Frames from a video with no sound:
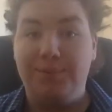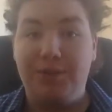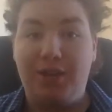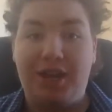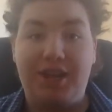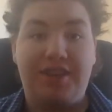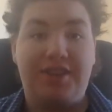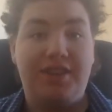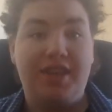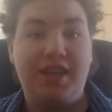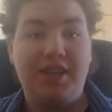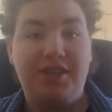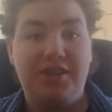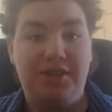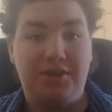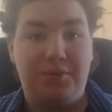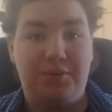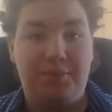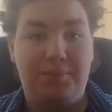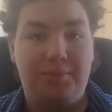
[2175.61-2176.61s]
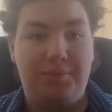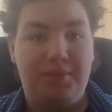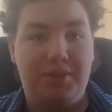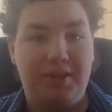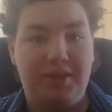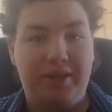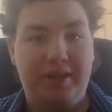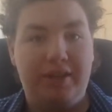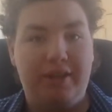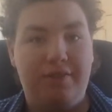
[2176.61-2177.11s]
I thank you
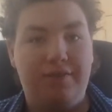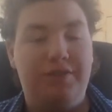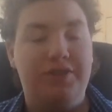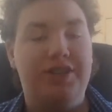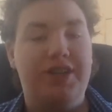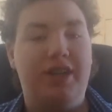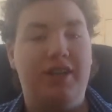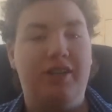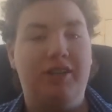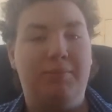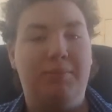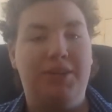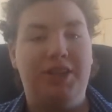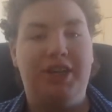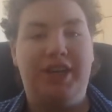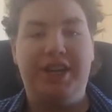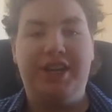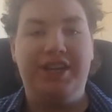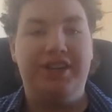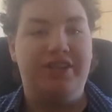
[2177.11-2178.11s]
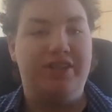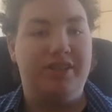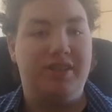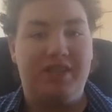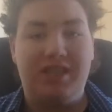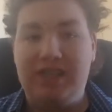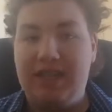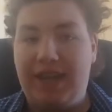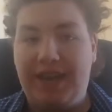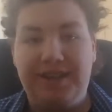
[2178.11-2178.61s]
for telling me that I can
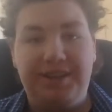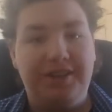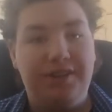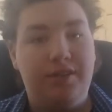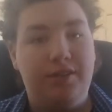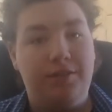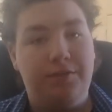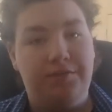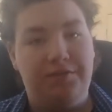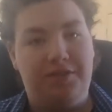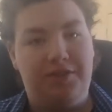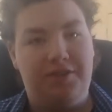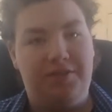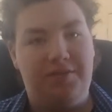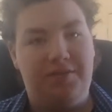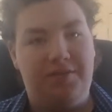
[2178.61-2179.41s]
just get a new phone.